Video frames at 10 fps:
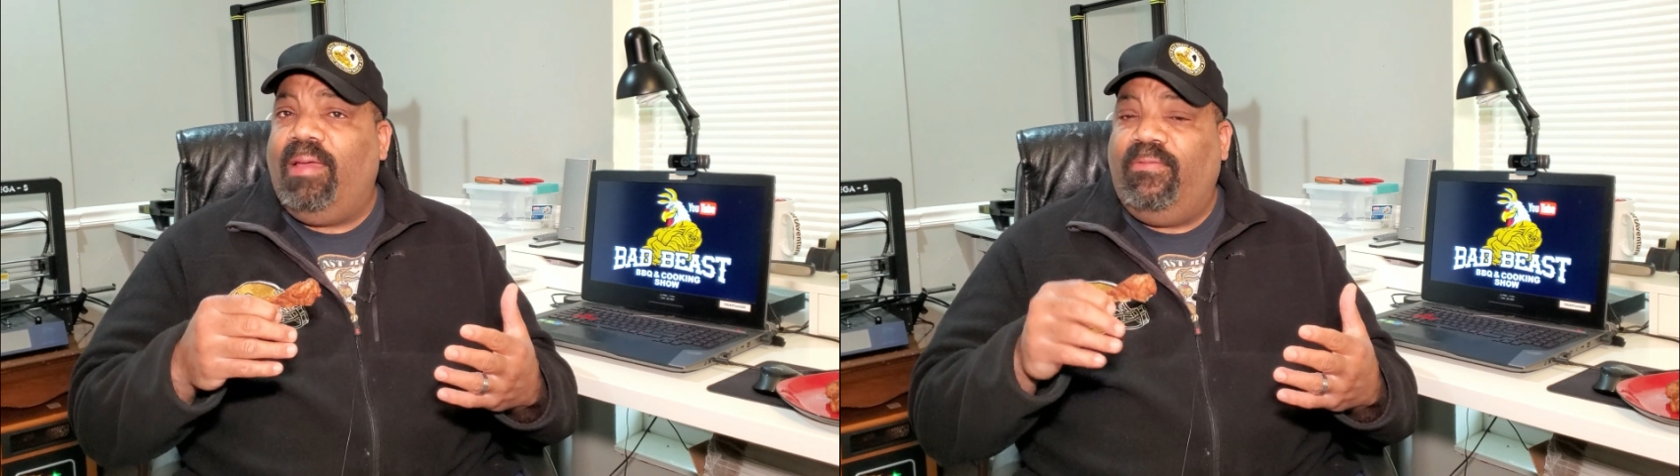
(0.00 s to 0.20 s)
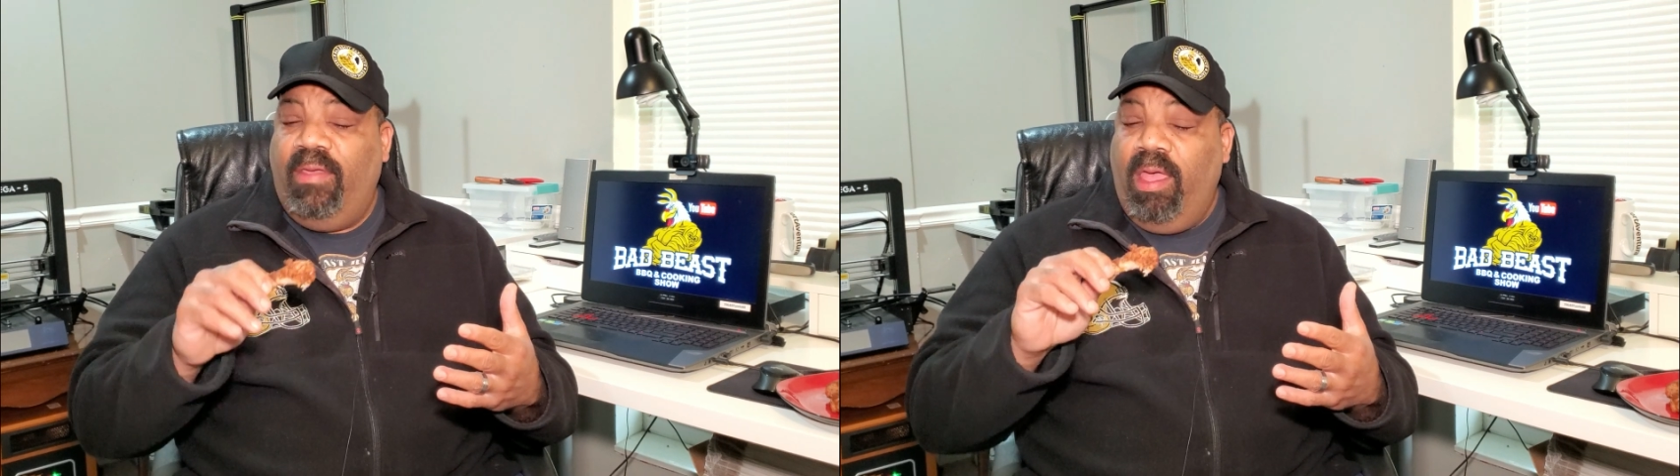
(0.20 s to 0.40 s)

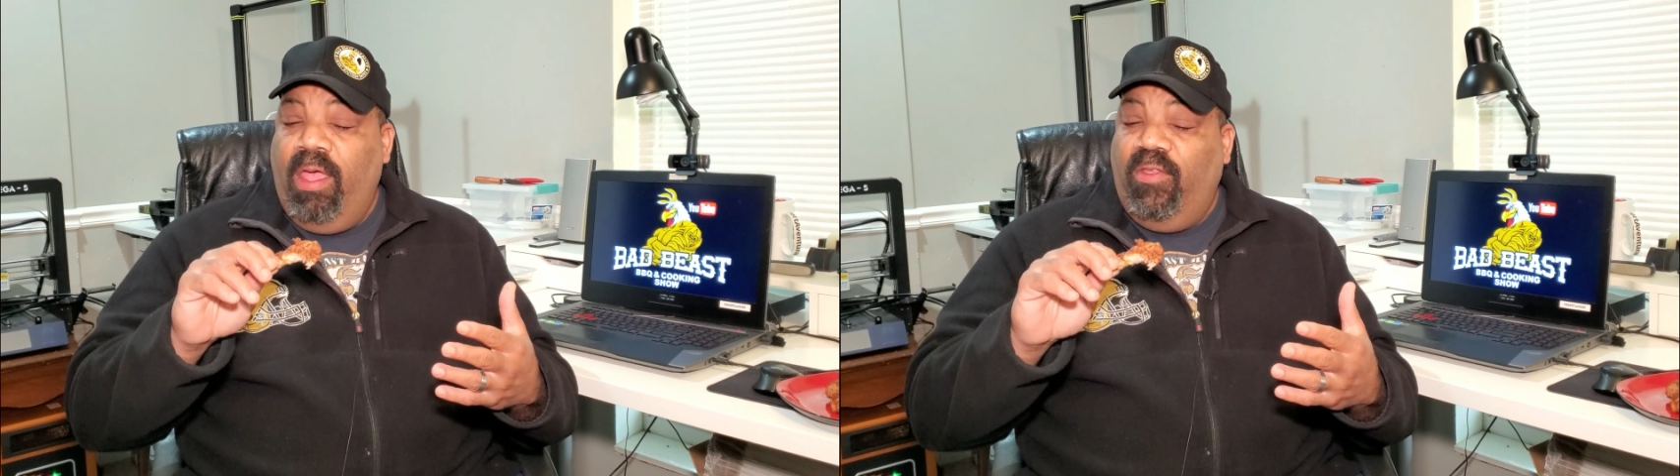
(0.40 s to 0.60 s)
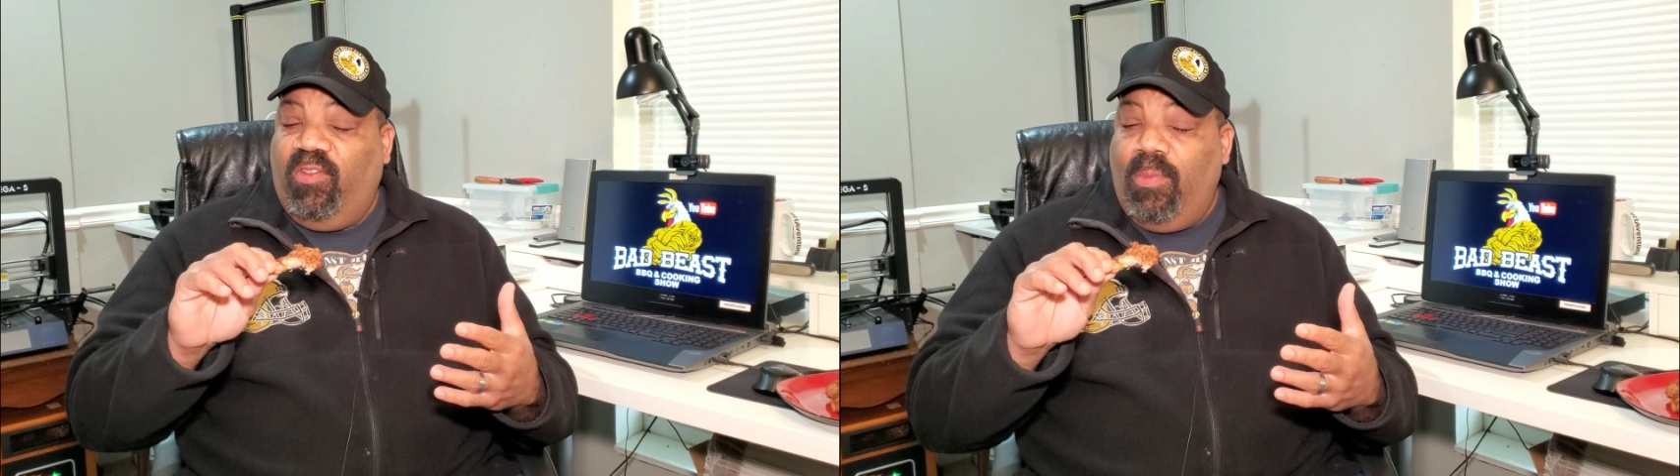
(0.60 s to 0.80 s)
of
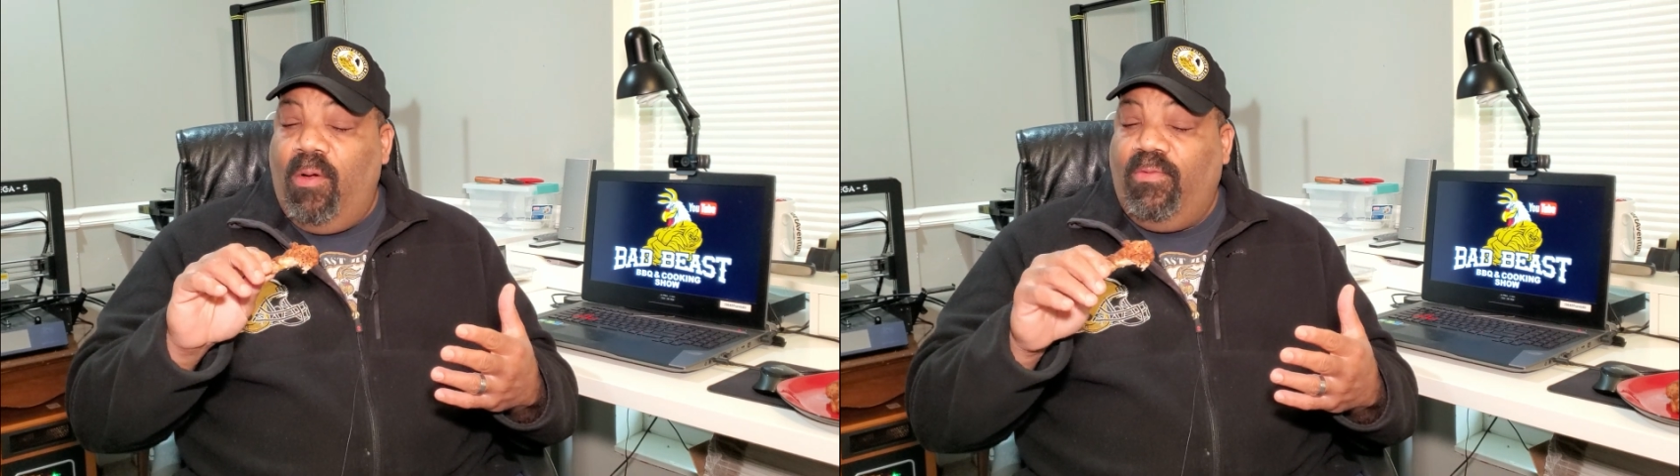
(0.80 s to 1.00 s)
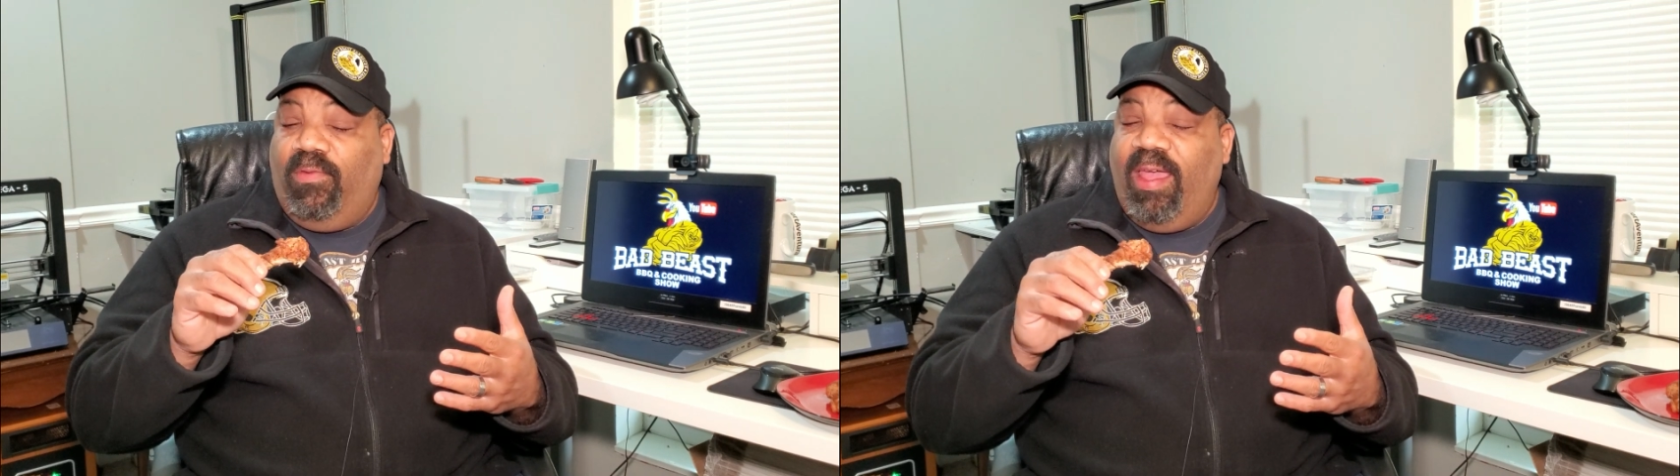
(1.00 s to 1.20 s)

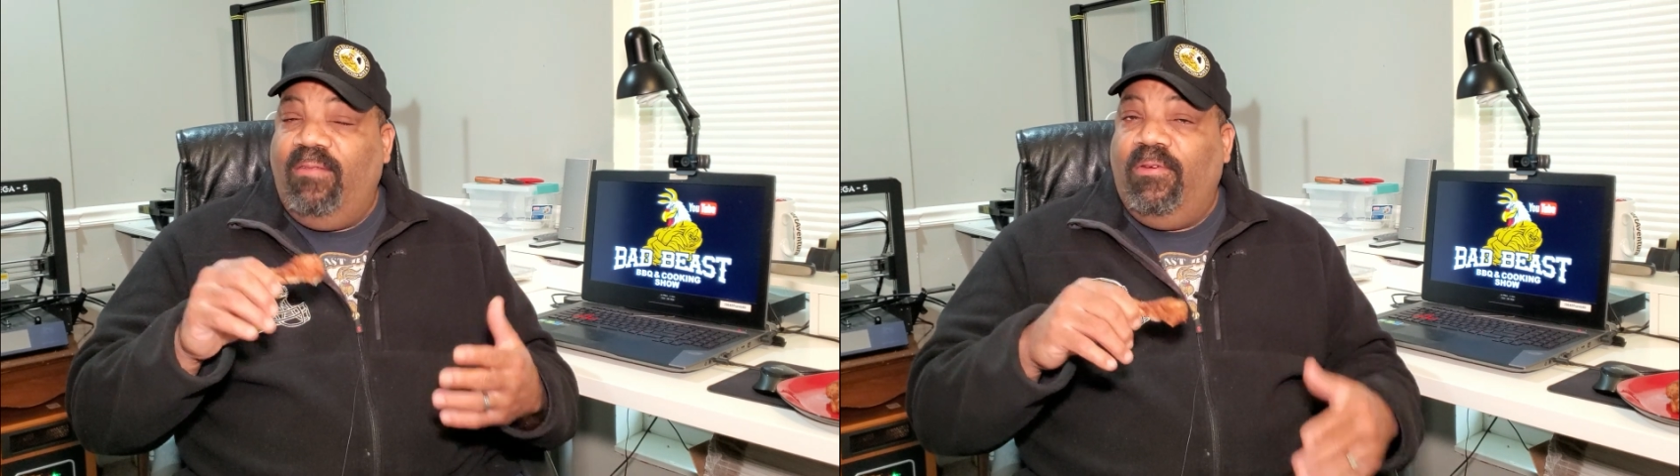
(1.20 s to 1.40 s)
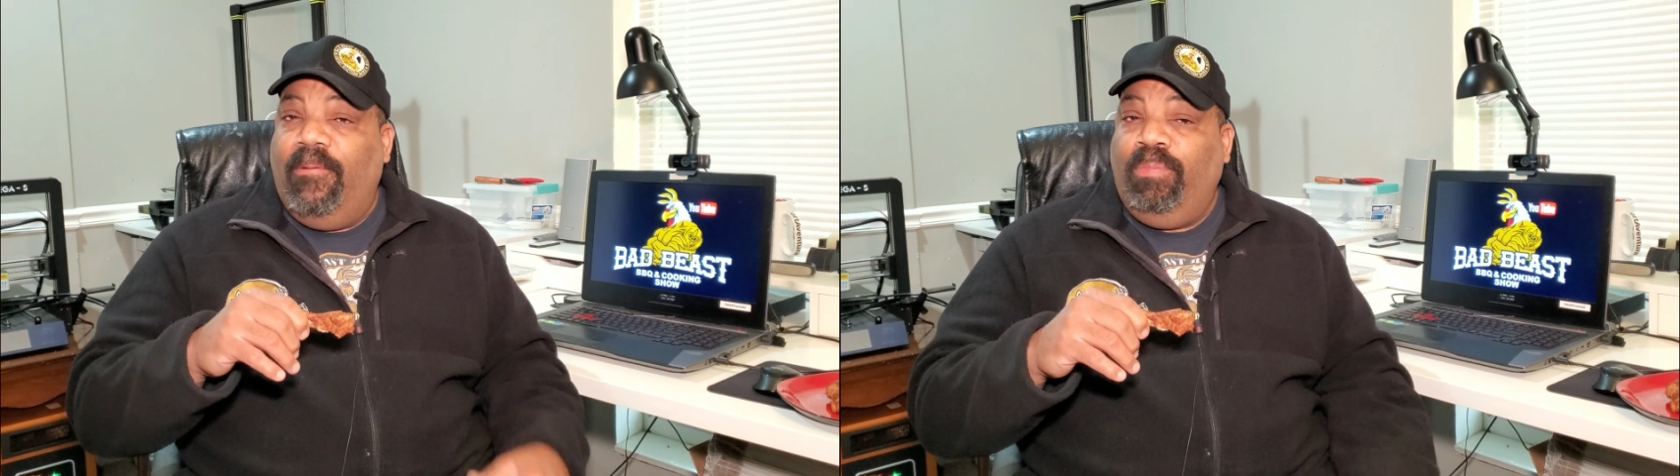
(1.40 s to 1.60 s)
smoke
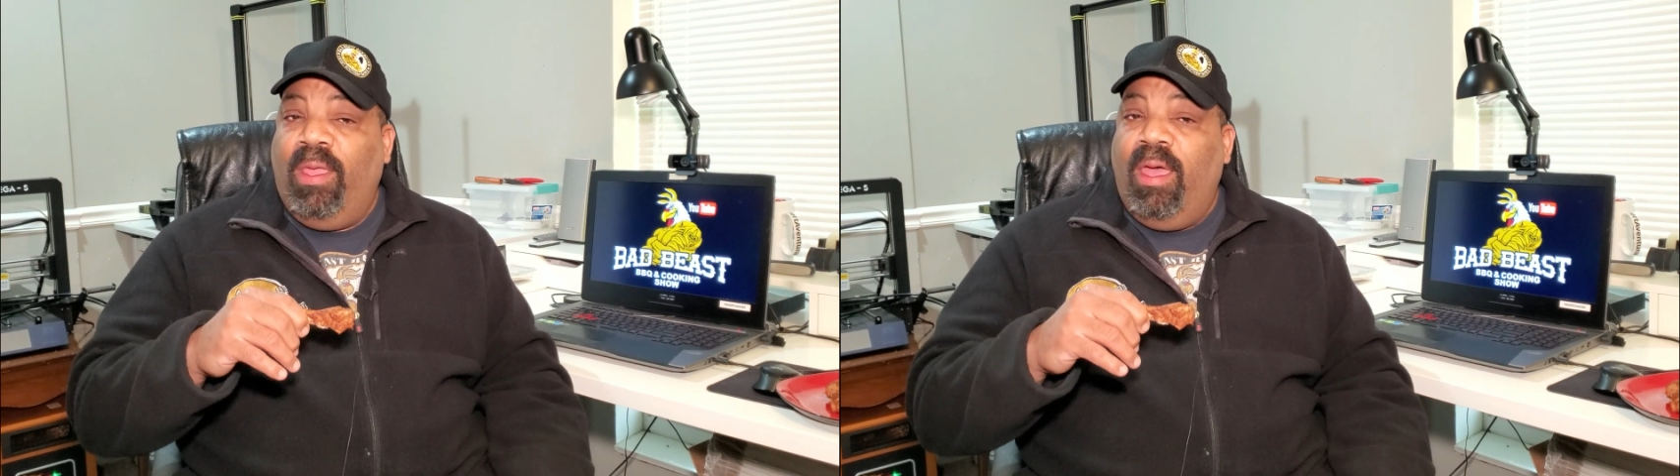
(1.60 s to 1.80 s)
flavor,